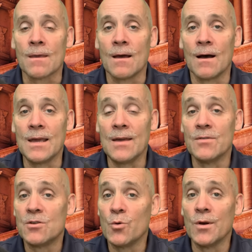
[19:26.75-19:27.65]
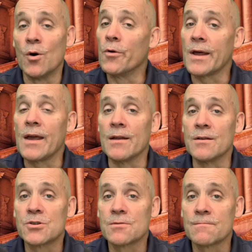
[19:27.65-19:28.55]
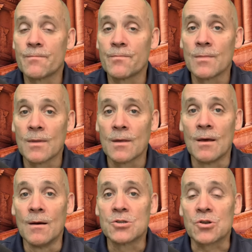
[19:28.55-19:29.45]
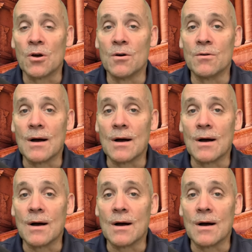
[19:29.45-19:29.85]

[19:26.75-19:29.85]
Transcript: even to an old age. So